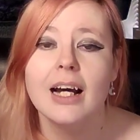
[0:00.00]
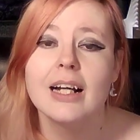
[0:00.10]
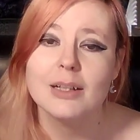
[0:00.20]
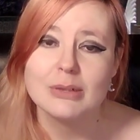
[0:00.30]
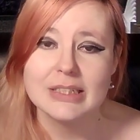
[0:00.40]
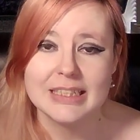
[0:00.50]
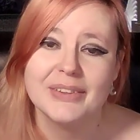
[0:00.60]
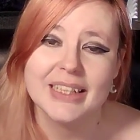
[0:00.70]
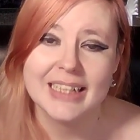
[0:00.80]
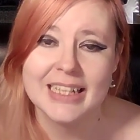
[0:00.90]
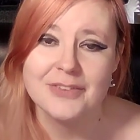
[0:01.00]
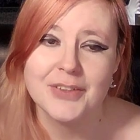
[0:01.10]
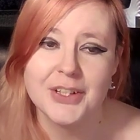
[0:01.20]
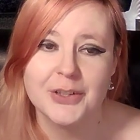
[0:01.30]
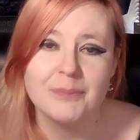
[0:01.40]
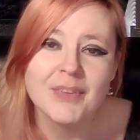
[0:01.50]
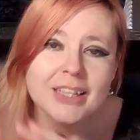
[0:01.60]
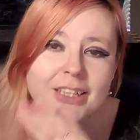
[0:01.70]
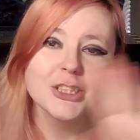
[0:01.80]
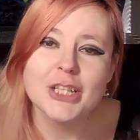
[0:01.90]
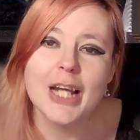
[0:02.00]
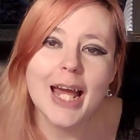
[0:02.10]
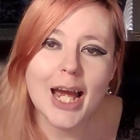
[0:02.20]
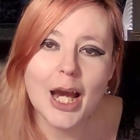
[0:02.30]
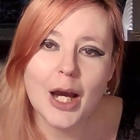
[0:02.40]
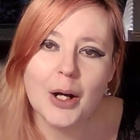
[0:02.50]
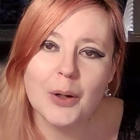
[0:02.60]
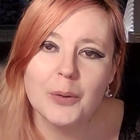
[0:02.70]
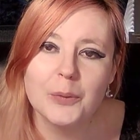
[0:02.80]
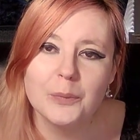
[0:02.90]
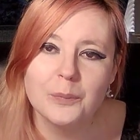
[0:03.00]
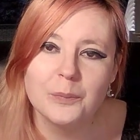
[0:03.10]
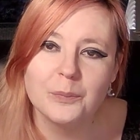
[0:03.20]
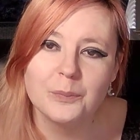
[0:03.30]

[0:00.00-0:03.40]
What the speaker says: and I will see you in the next video. Ciao!